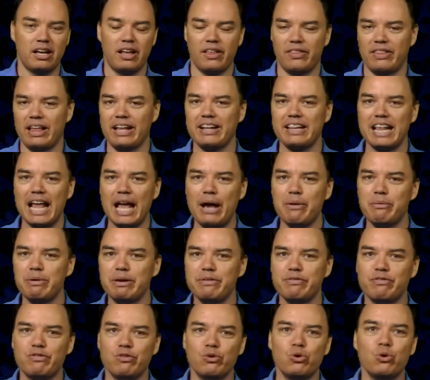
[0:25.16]
That's how we
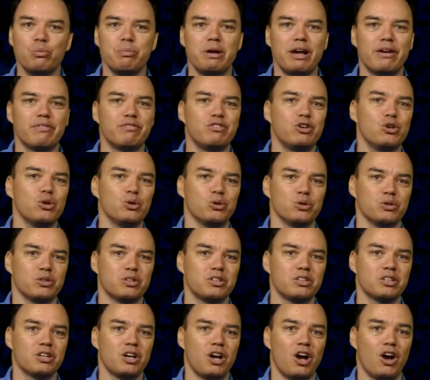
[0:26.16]
form our
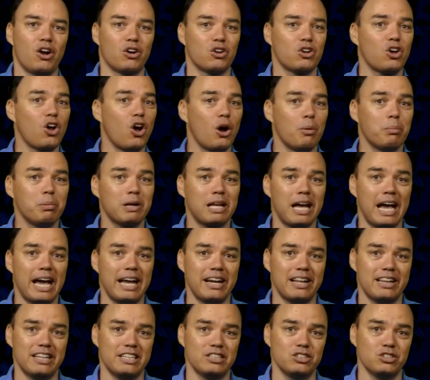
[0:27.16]
views on
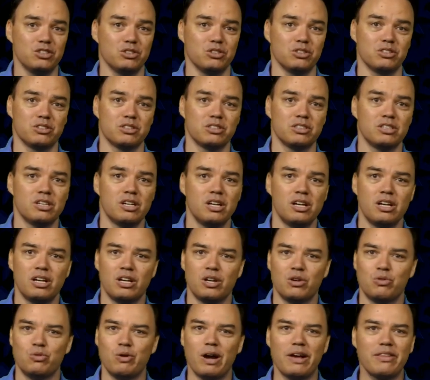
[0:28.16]
complicated issues.
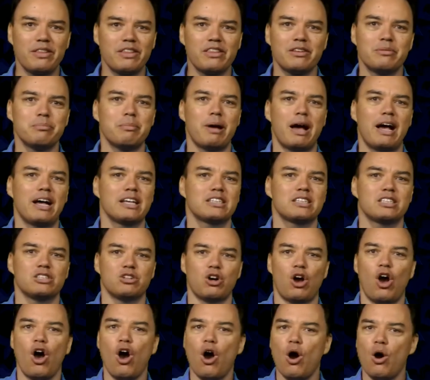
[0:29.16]
Rather than master a
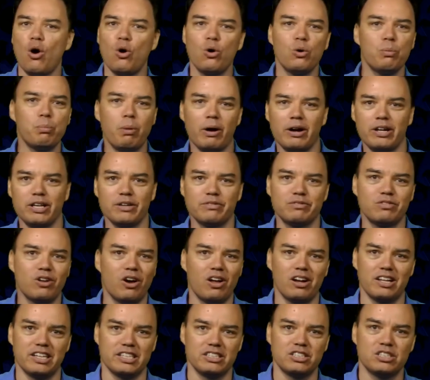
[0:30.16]
whole body of
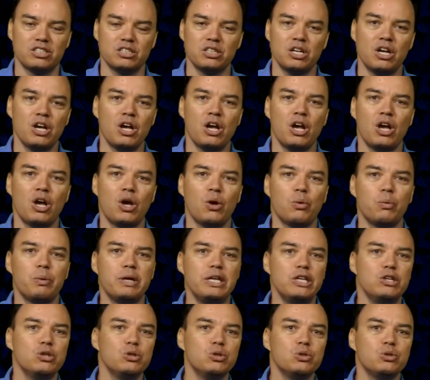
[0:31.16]
knowledge, we
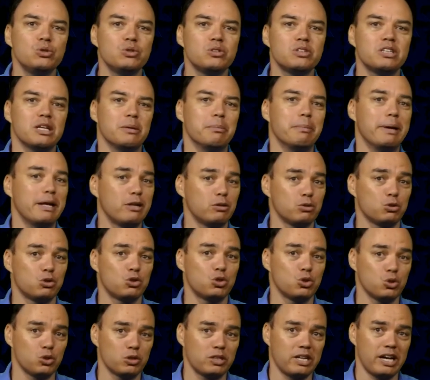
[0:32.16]
use a mental
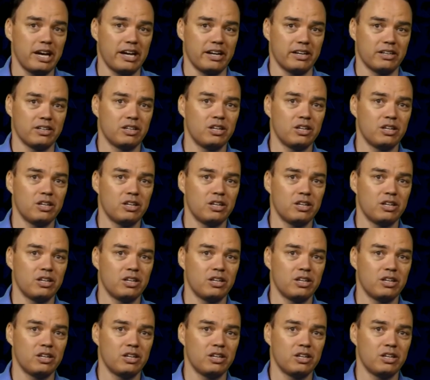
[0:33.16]
shortcut.